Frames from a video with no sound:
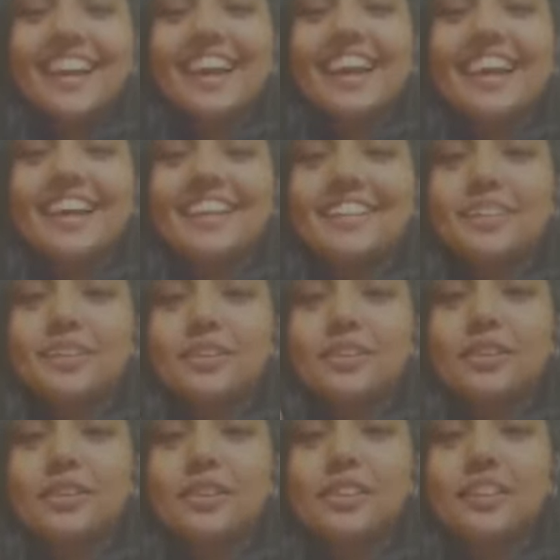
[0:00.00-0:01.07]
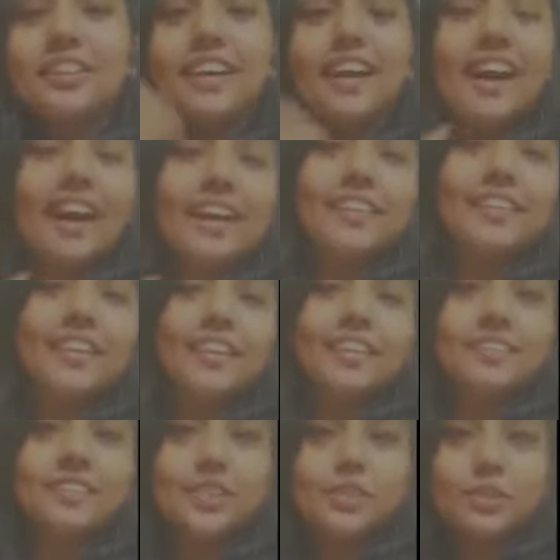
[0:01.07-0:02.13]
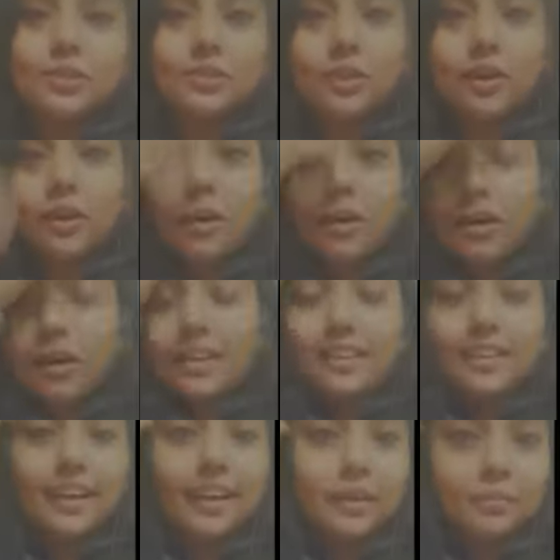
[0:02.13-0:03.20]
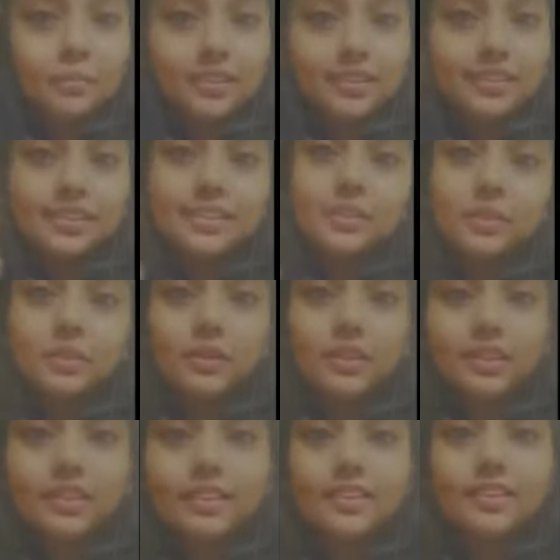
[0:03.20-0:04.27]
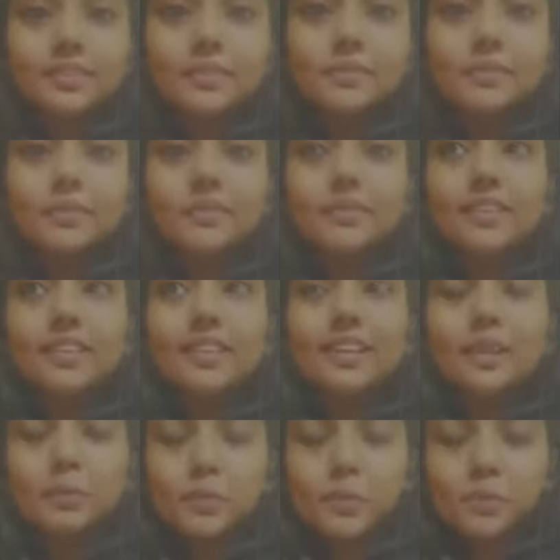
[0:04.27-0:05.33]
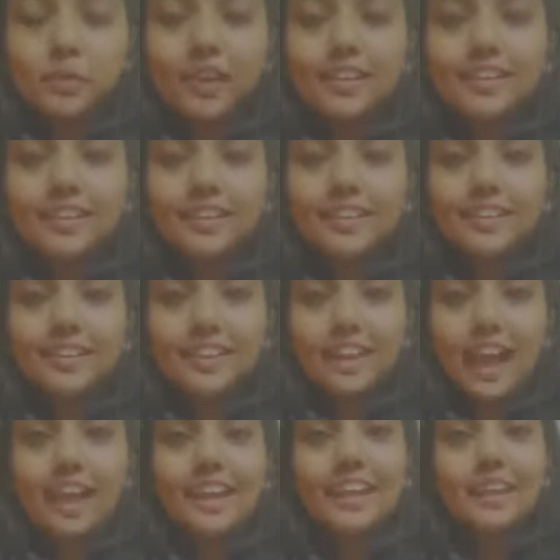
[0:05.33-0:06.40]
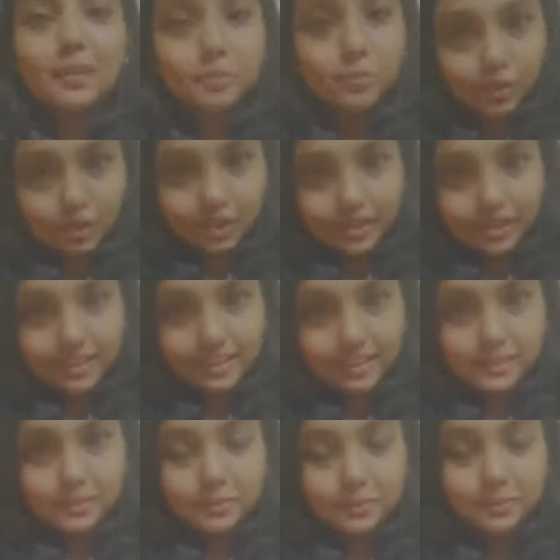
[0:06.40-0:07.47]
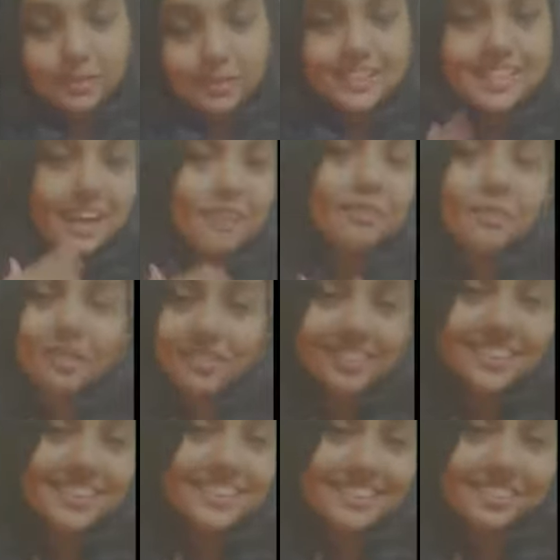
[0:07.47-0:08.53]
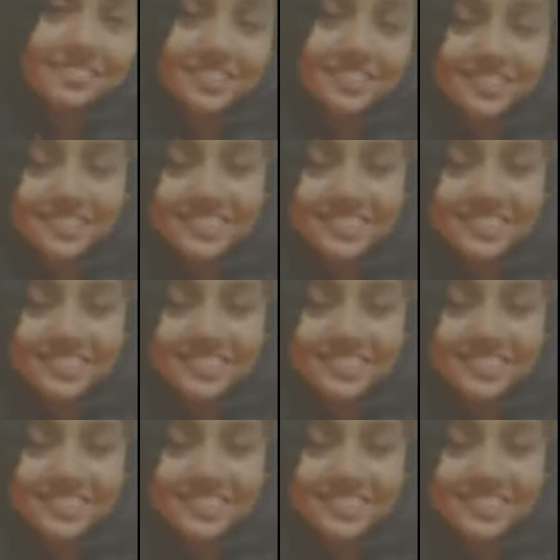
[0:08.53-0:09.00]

And I wish you all the happiness in the world. Keep smiling, keep doing your hair experiments. I'm always here for you.